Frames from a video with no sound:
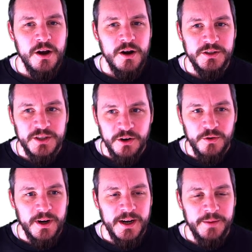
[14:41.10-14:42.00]

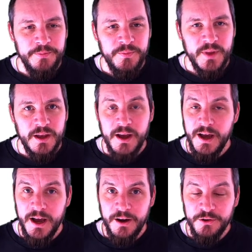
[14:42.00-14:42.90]
So
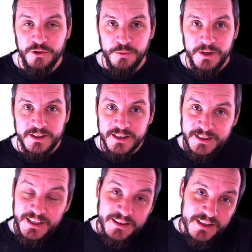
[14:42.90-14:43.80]
how do we
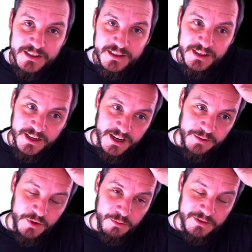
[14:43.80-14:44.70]
succeed this?
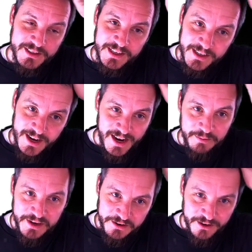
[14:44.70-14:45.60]
Obviously
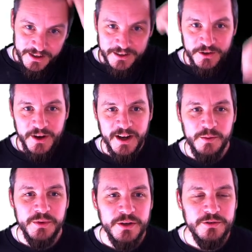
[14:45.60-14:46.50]
I'm here to
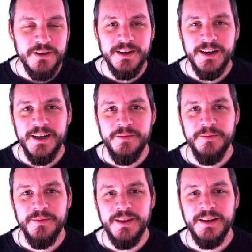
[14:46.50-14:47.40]
help you
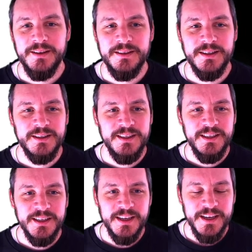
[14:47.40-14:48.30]

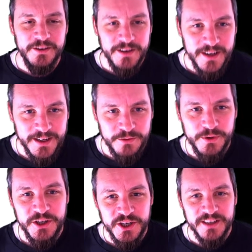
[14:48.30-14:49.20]
succeeding here and
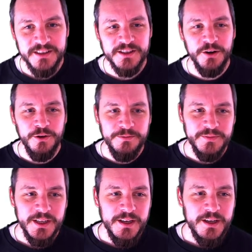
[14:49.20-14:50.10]
reaching this
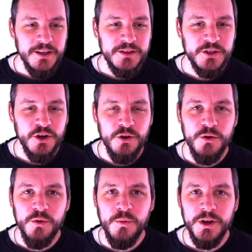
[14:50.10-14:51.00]
goal.
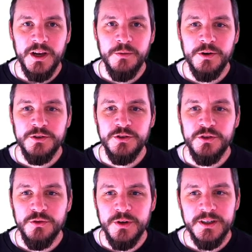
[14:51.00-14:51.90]
So what I want to
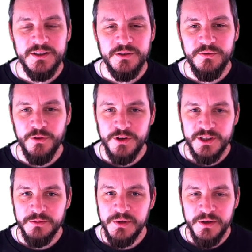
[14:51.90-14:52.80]
do is,
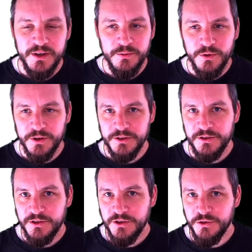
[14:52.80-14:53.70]
first we
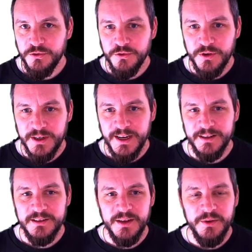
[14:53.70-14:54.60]
want to
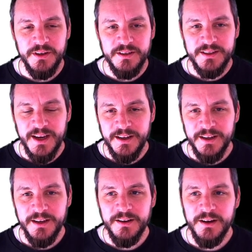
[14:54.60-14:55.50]
get some
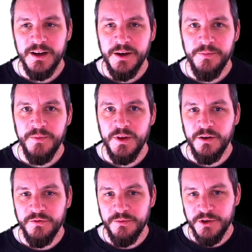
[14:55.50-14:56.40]
understanding
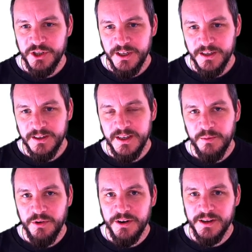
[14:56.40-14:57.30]
of machine and
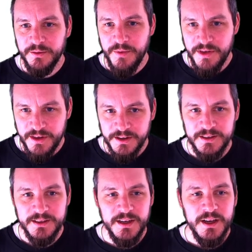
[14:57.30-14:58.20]
deep learning
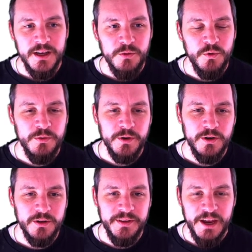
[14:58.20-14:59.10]
methods. We
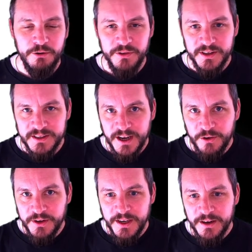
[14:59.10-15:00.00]
will narrow this
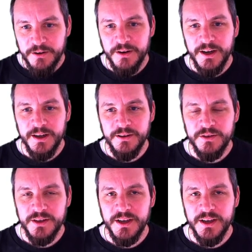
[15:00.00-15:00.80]
down here and